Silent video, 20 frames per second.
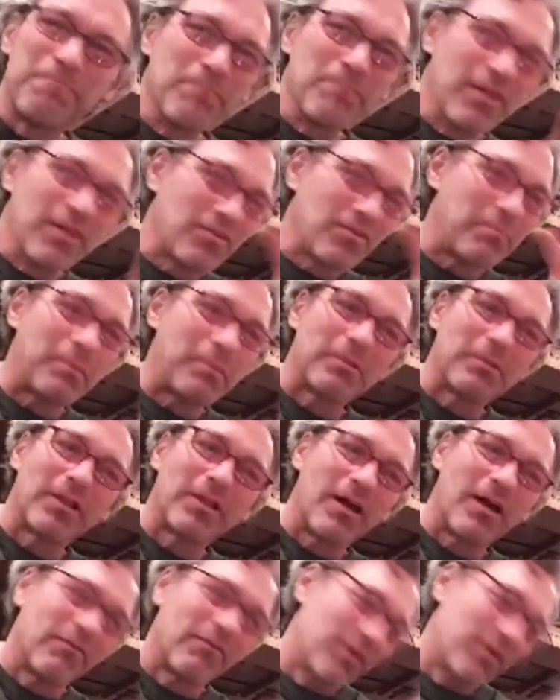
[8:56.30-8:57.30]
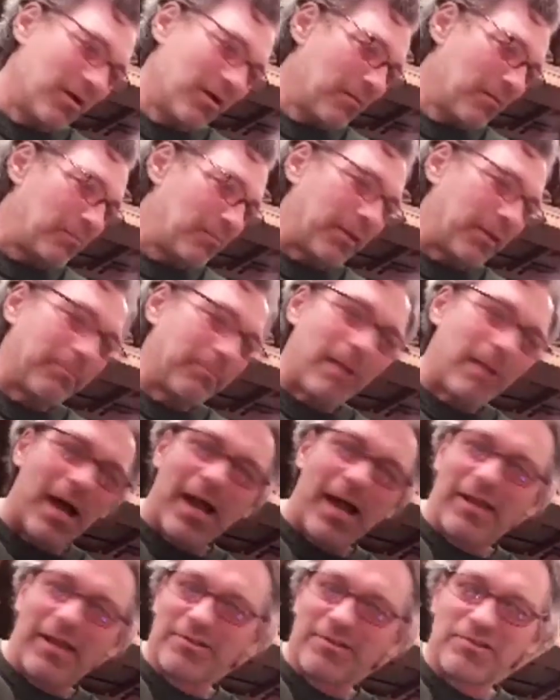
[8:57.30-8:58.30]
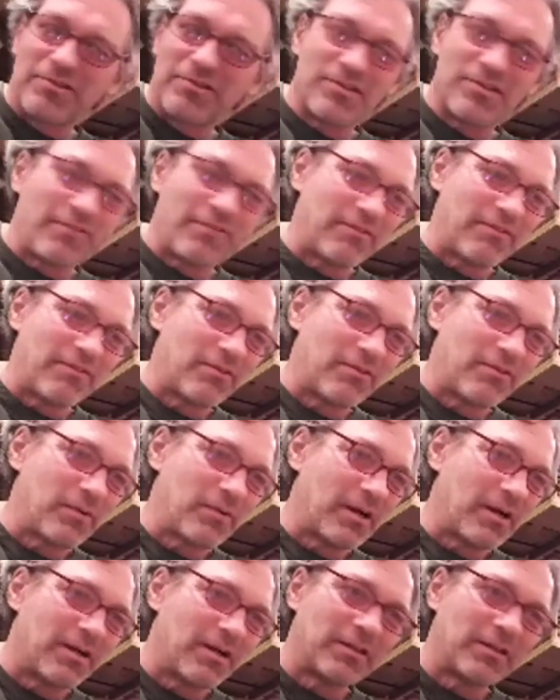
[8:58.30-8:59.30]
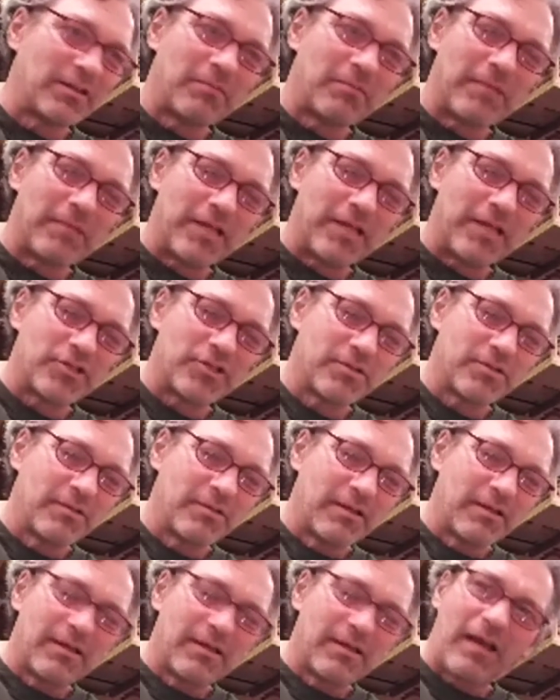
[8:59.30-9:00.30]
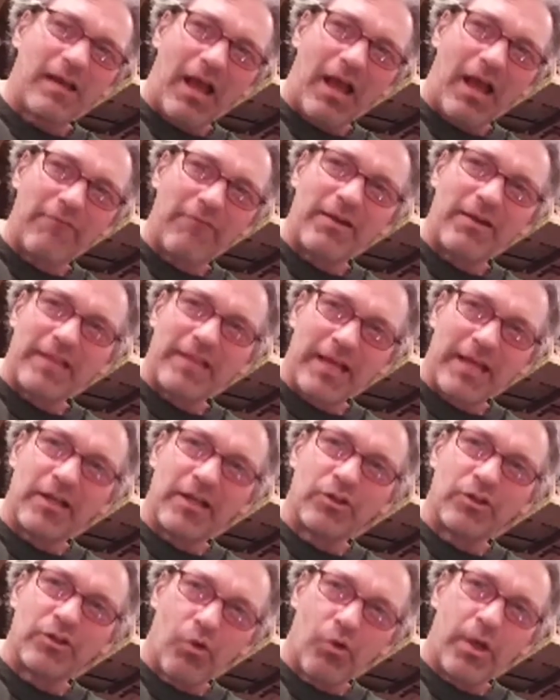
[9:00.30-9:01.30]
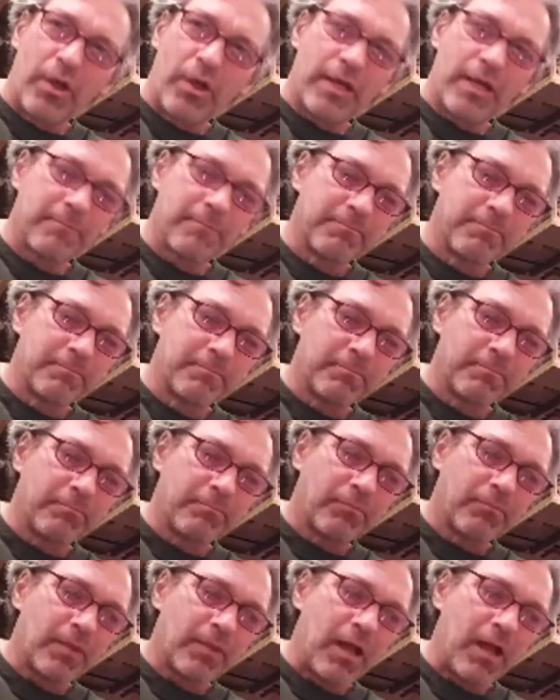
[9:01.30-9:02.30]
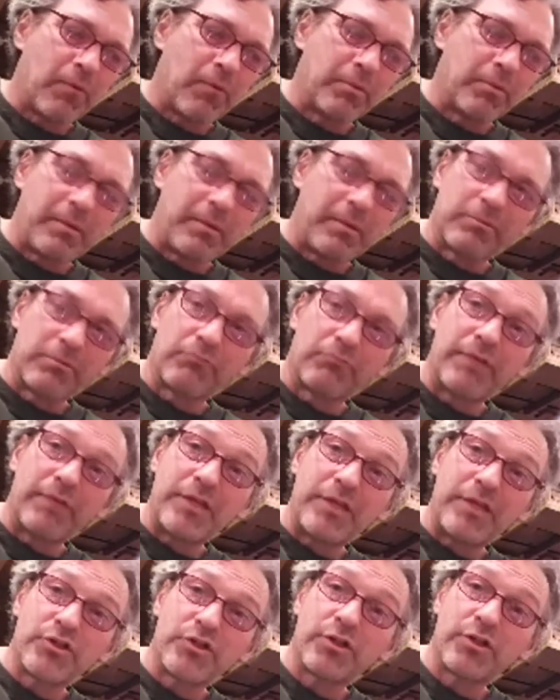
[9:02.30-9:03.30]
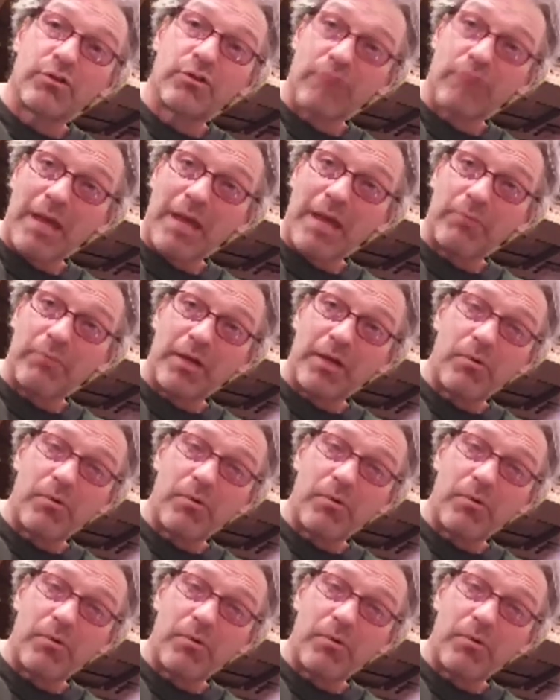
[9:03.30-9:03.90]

Some people love big piles of stuff everywhere on their bench. I find that annoying. I want to be able to reach, grab what I